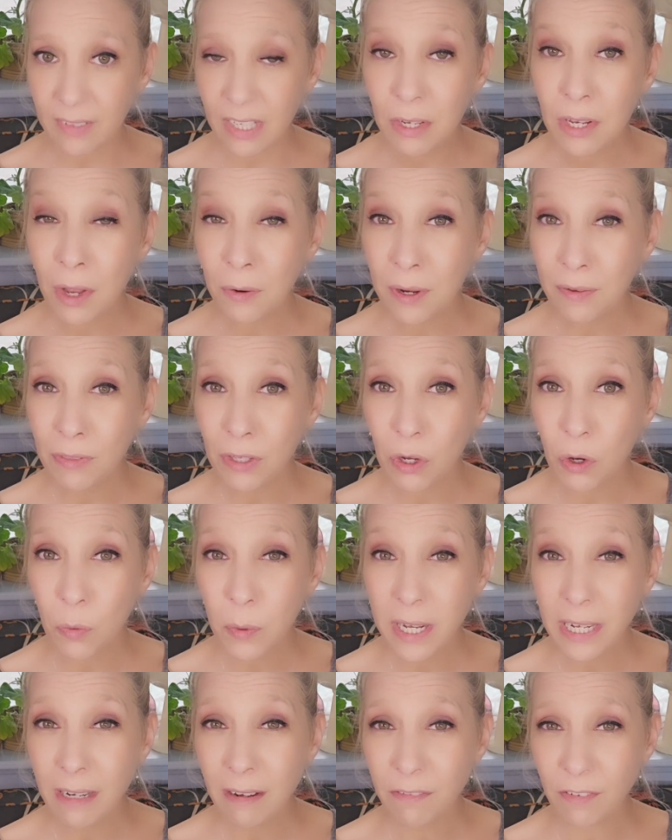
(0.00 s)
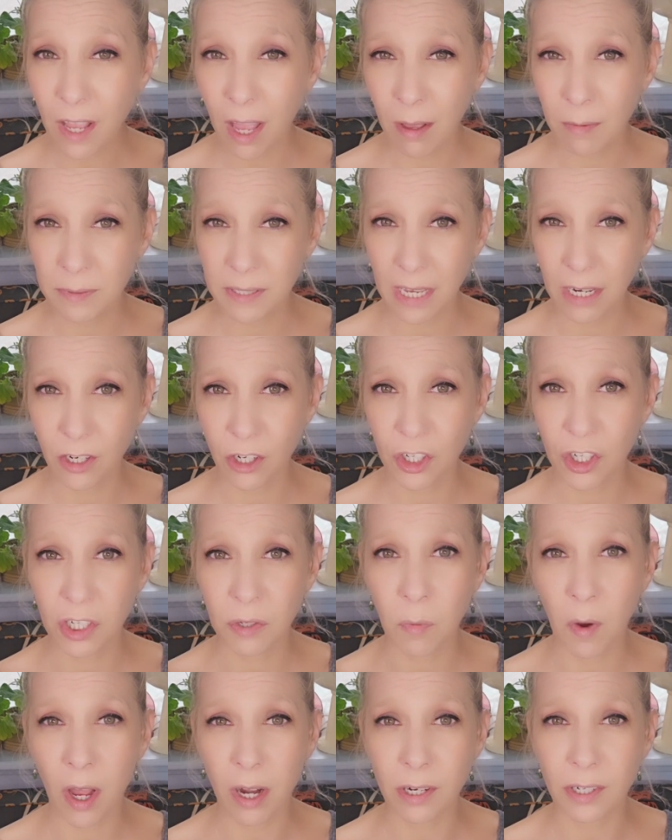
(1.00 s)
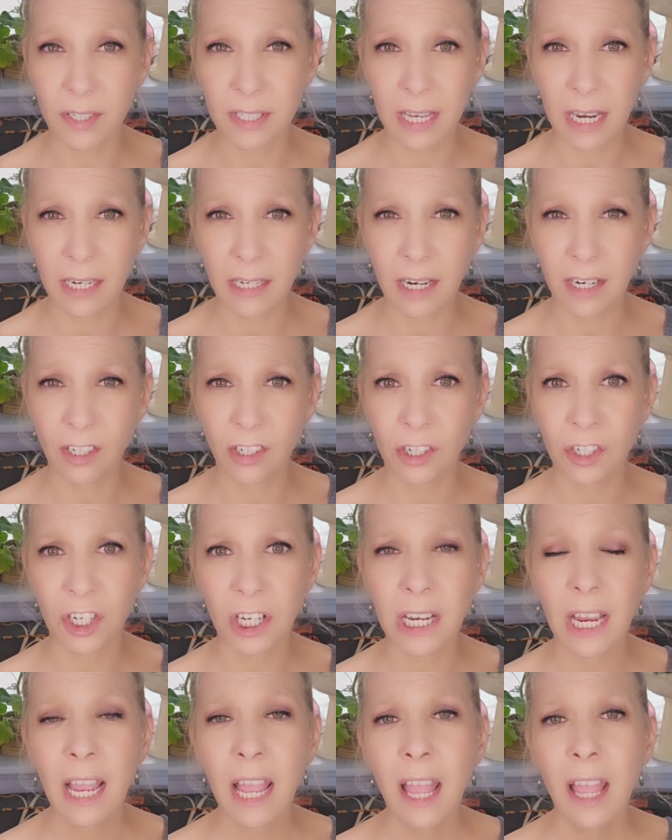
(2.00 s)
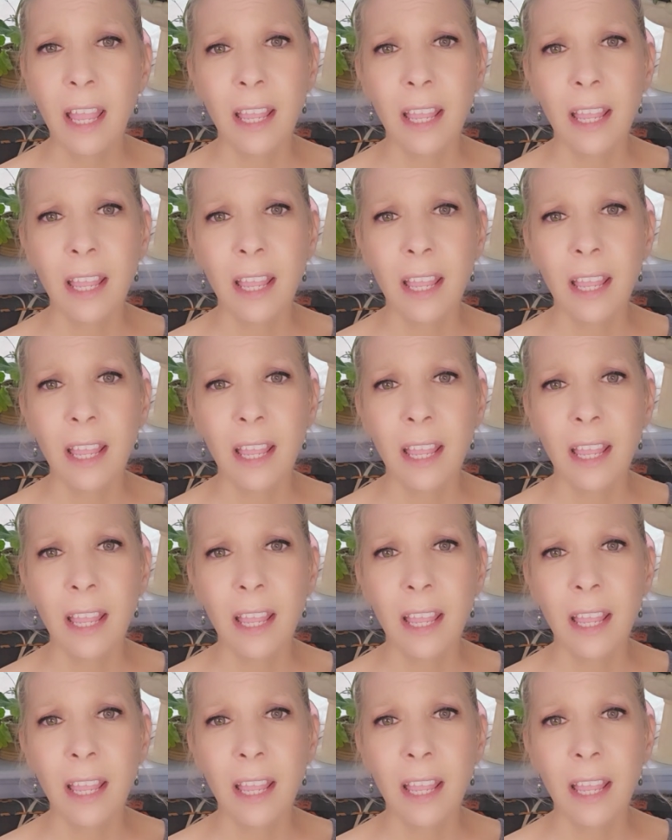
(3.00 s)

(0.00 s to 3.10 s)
we have the Queen of Cups energy, water sign energy.